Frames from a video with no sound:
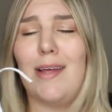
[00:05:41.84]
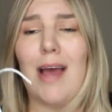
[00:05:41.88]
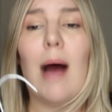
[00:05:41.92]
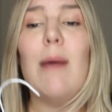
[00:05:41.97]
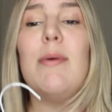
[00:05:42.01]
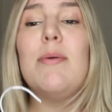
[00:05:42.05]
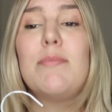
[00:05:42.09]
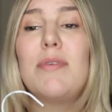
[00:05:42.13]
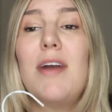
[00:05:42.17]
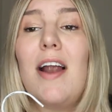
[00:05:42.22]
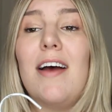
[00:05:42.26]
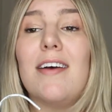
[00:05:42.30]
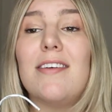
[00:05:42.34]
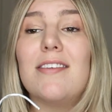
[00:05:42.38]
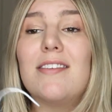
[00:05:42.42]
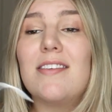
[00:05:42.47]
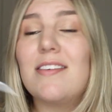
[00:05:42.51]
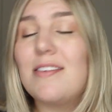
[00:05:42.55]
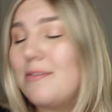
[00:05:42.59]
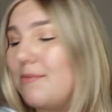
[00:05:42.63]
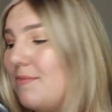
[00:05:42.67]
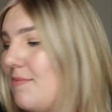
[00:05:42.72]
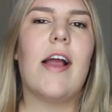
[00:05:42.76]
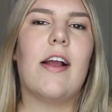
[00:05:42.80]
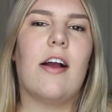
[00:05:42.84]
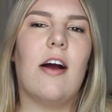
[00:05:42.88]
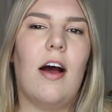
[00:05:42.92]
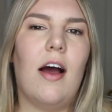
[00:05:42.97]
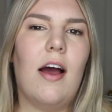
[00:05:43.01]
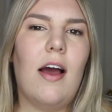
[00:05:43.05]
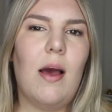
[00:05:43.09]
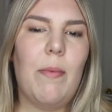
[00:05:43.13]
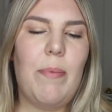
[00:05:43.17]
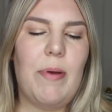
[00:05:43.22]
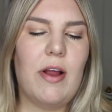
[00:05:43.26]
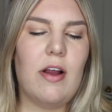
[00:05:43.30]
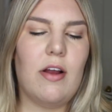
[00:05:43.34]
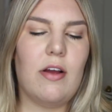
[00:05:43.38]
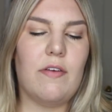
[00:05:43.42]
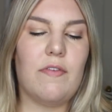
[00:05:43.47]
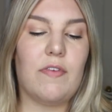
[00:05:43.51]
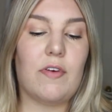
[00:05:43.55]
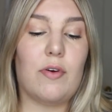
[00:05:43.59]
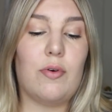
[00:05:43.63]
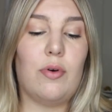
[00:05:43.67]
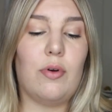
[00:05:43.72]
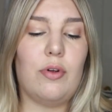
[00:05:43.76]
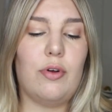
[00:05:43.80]
I'm impressed. I got a pair
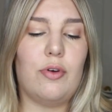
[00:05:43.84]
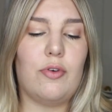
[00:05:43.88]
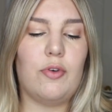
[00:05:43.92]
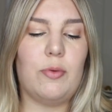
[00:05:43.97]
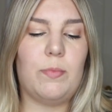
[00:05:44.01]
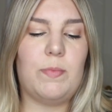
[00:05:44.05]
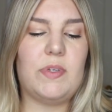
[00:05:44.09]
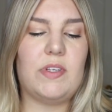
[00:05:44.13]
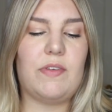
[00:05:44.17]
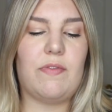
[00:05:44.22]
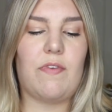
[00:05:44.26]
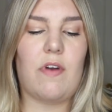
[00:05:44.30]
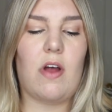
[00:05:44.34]
of cool hoops